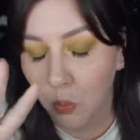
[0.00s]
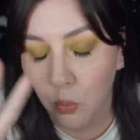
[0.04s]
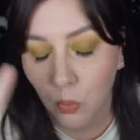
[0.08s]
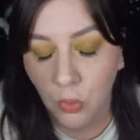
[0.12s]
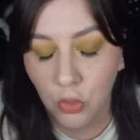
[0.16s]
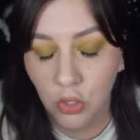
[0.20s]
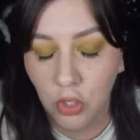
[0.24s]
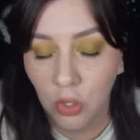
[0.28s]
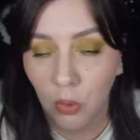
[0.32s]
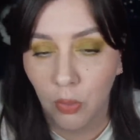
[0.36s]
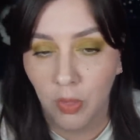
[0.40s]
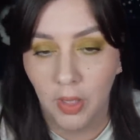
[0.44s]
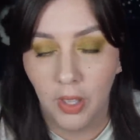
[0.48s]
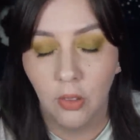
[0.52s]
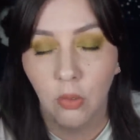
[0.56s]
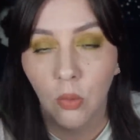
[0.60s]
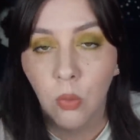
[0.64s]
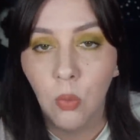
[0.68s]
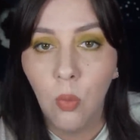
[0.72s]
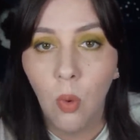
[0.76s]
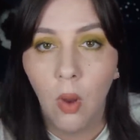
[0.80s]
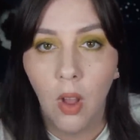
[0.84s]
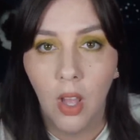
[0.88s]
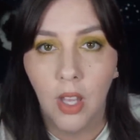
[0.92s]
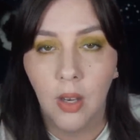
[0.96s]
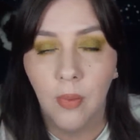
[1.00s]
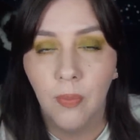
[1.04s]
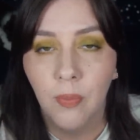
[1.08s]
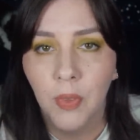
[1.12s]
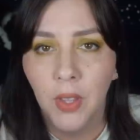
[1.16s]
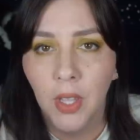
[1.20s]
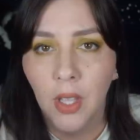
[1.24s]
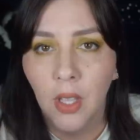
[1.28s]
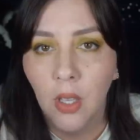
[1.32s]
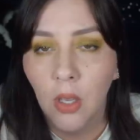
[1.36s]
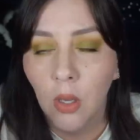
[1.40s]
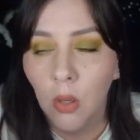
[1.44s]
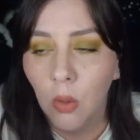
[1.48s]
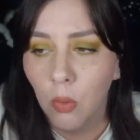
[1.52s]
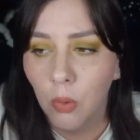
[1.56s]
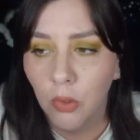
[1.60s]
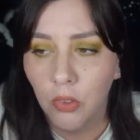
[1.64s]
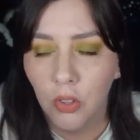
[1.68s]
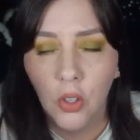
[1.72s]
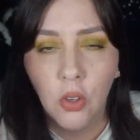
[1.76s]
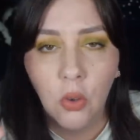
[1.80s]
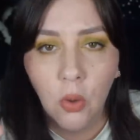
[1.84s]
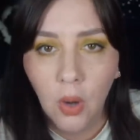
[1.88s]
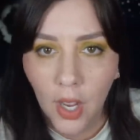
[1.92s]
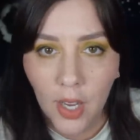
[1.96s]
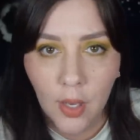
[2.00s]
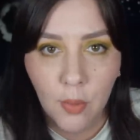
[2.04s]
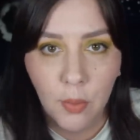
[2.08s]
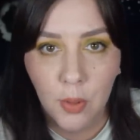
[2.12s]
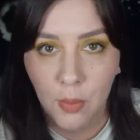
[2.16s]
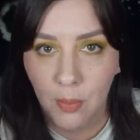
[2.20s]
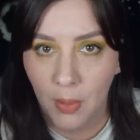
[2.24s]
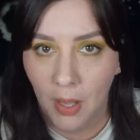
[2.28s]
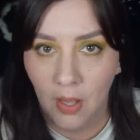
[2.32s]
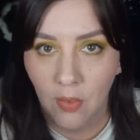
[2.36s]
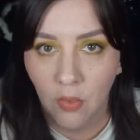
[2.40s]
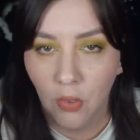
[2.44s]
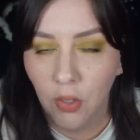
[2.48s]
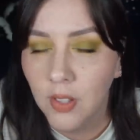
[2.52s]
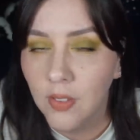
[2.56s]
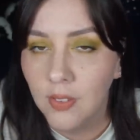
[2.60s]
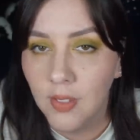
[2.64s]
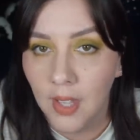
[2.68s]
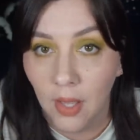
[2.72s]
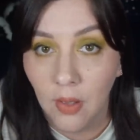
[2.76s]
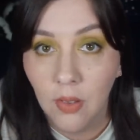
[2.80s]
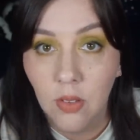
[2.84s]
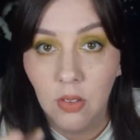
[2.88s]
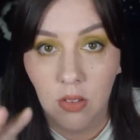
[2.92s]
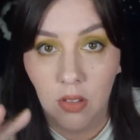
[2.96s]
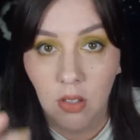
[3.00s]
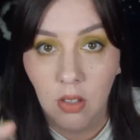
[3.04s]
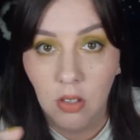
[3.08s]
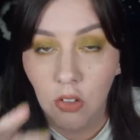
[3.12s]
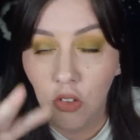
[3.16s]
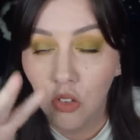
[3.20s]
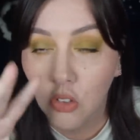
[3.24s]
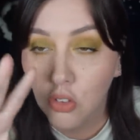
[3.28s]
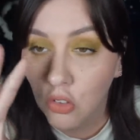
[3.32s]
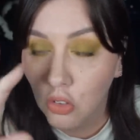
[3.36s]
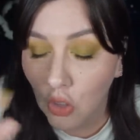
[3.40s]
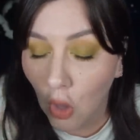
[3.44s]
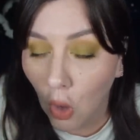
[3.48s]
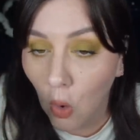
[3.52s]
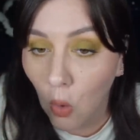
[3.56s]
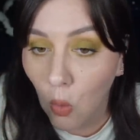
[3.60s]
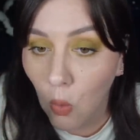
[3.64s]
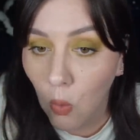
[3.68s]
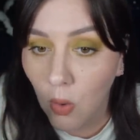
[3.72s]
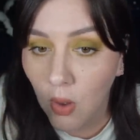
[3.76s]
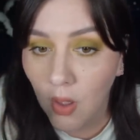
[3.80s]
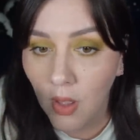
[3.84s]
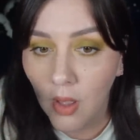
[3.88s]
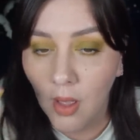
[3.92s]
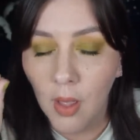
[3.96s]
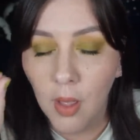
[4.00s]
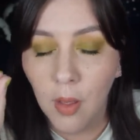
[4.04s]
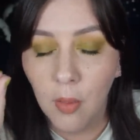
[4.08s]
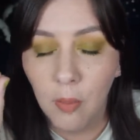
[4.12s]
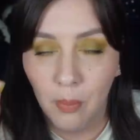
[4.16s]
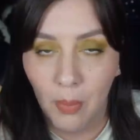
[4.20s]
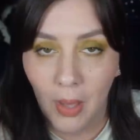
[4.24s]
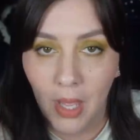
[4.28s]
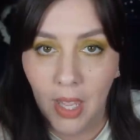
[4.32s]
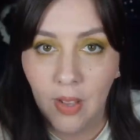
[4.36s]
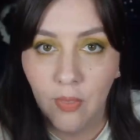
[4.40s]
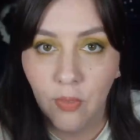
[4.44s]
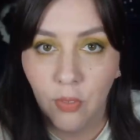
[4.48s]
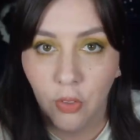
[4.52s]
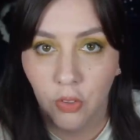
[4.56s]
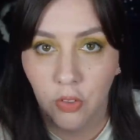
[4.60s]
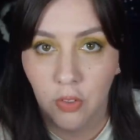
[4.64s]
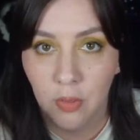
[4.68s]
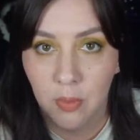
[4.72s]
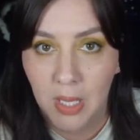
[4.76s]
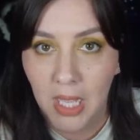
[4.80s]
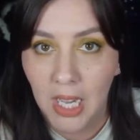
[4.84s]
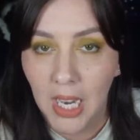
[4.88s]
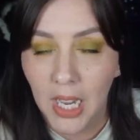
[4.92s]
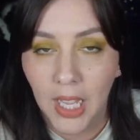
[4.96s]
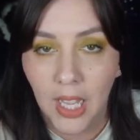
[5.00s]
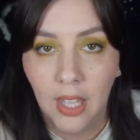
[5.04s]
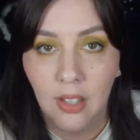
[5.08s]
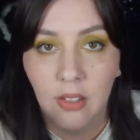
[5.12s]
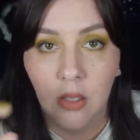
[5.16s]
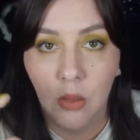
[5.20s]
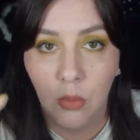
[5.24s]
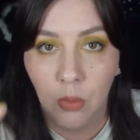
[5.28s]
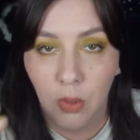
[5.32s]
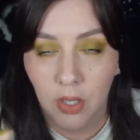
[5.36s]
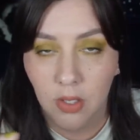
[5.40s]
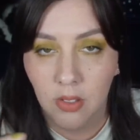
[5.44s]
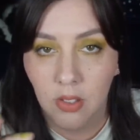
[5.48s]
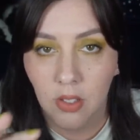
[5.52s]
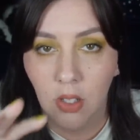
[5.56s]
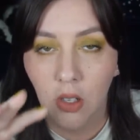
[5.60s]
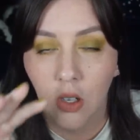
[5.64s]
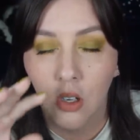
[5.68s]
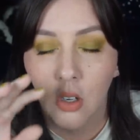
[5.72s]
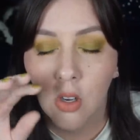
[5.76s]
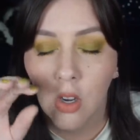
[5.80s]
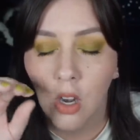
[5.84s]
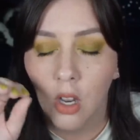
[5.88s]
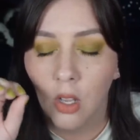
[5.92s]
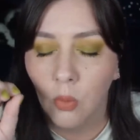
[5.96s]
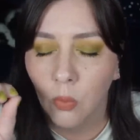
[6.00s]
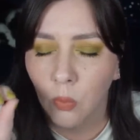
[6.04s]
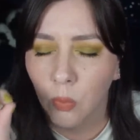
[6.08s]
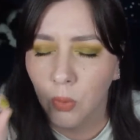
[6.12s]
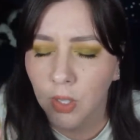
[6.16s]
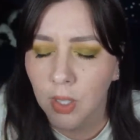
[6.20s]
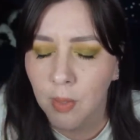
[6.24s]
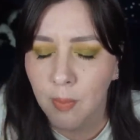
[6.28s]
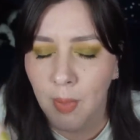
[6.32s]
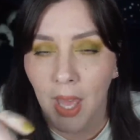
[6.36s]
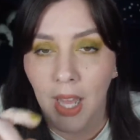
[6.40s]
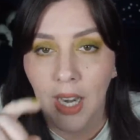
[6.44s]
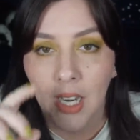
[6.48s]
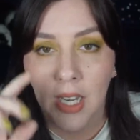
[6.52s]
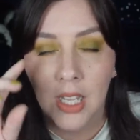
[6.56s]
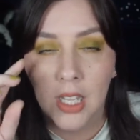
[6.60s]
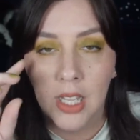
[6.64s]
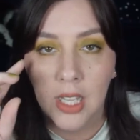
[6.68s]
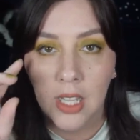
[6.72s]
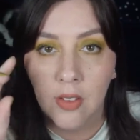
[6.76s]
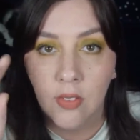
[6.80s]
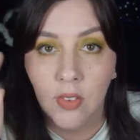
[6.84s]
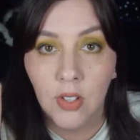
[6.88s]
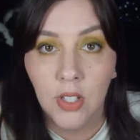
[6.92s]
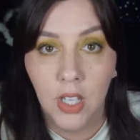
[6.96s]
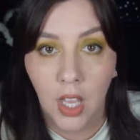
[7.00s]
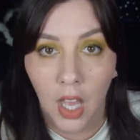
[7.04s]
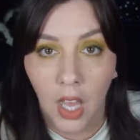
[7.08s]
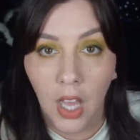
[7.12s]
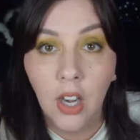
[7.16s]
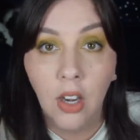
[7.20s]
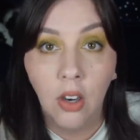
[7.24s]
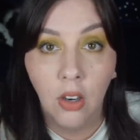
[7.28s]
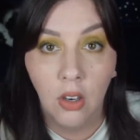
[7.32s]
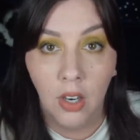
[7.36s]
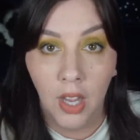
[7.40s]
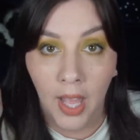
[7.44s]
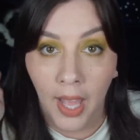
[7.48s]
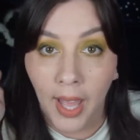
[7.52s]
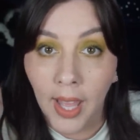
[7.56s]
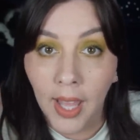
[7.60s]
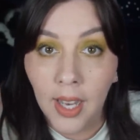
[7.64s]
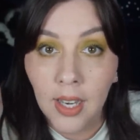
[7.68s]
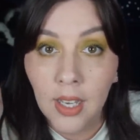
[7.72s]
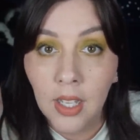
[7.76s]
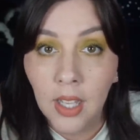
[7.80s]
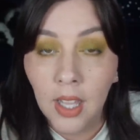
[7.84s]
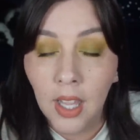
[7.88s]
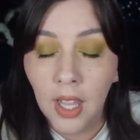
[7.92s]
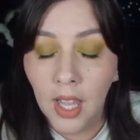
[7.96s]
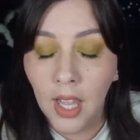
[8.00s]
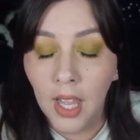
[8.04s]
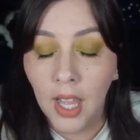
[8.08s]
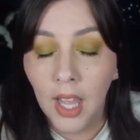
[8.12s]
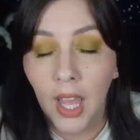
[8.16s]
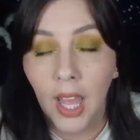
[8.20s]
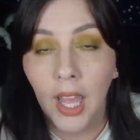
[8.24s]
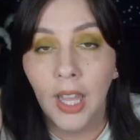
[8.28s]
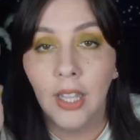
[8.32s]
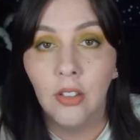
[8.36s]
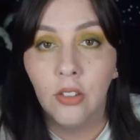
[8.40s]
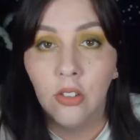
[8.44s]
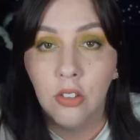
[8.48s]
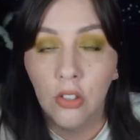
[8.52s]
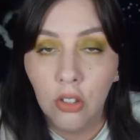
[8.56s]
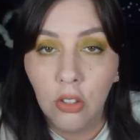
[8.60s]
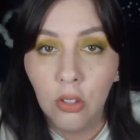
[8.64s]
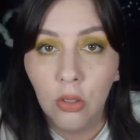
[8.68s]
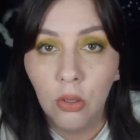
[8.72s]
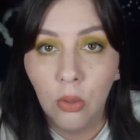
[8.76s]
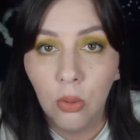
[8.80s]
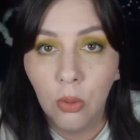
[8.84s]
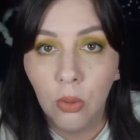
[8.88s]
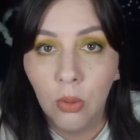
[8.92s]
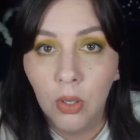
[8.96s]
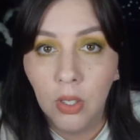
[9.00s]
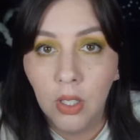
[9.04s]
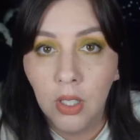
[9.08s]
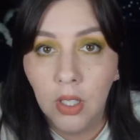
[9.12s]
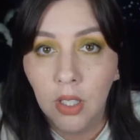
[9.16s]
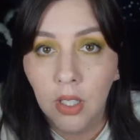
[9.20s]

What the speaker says: two things. One, was incredibly painful. It sounds so painful to me, and I guess it was. It hurt really bad and he even cut her head. And two,